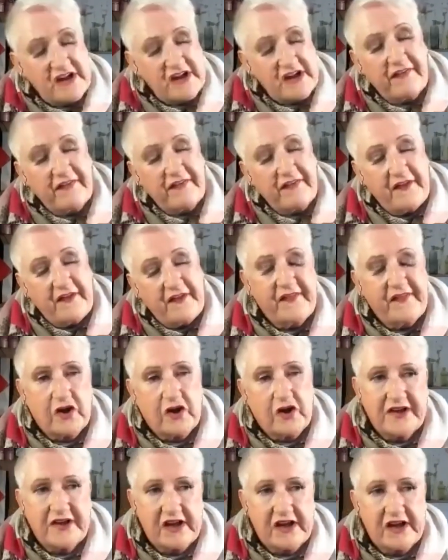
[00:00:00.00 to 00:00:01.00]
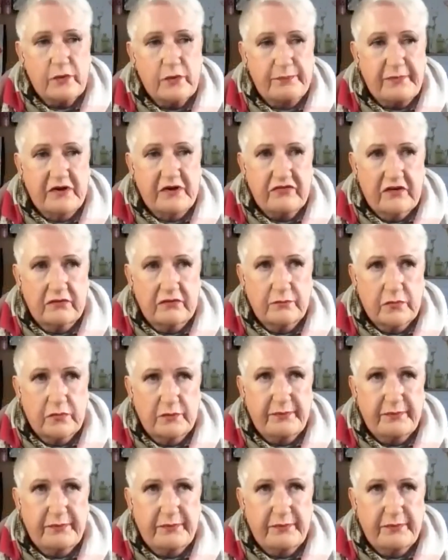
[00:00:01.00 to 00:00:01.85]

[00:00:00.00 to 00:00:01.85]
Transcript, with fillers: I, I think context would be would